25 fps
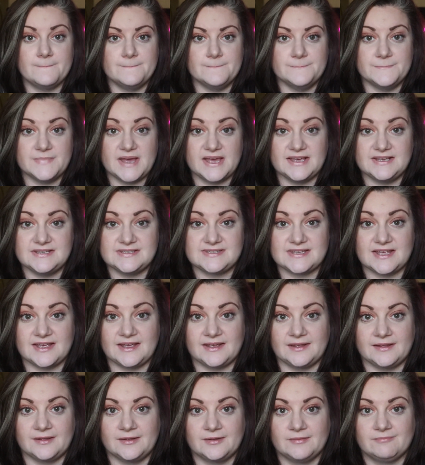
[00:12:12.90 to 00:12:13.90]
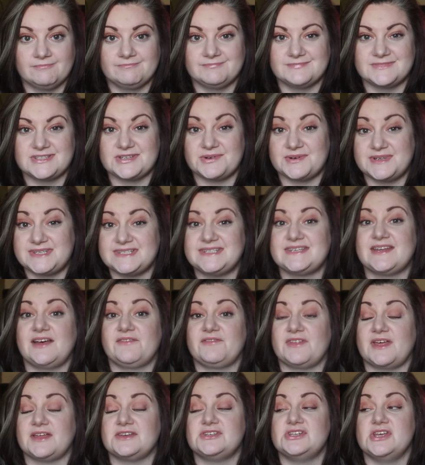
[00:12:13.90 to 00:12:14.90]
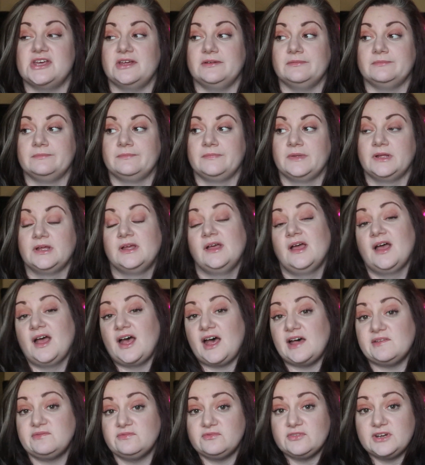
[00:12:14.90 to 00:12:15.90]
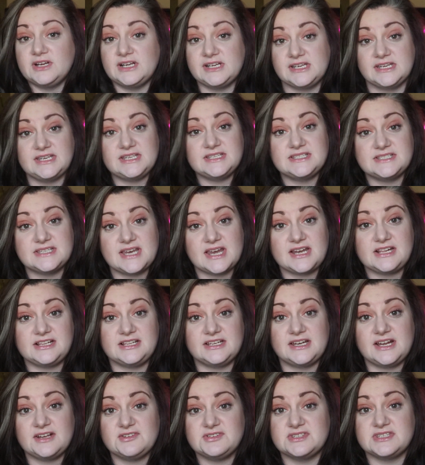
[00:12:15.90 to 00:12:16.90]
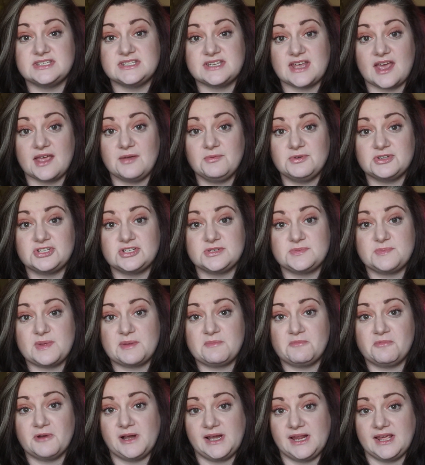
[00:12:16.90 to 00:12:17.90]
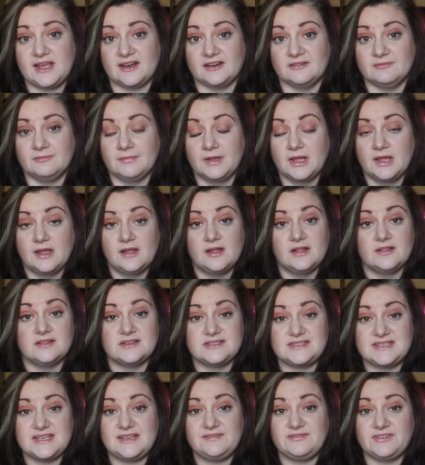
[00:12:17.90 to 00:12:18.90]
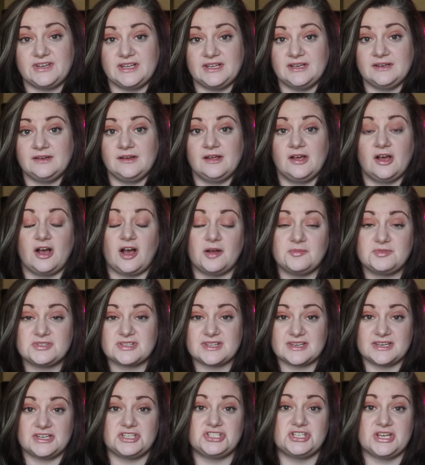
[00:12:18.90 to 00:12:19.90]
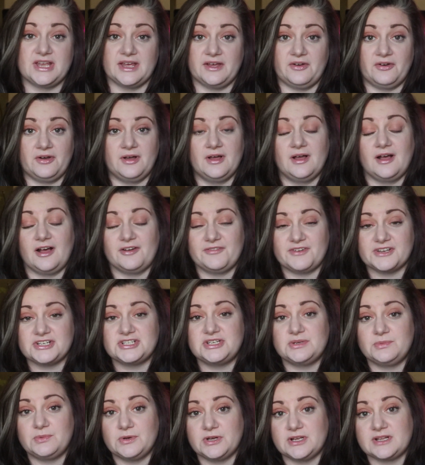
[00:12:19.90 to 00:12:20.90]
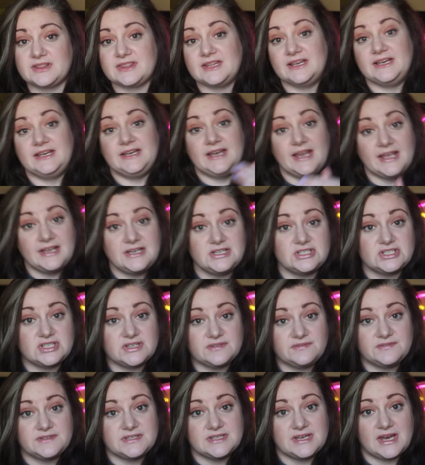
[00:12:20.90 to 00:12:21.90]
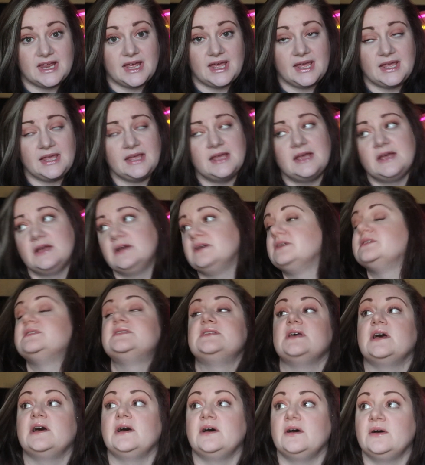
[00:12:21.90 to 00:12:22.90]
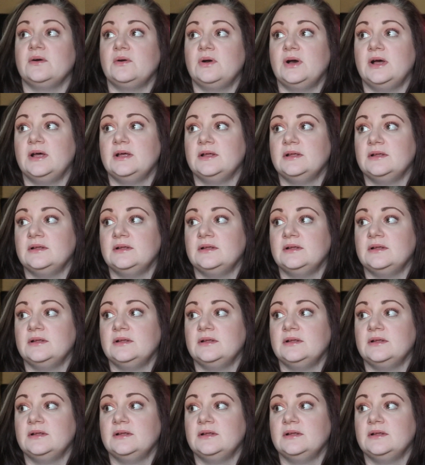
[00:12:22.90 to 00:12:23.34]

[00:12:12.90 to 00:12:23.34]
amazing. So I did have that too. Haven't really needed anything else today, which has been brilliant. This evening, I'm just gonna chill. I've actually worked the late shift today, so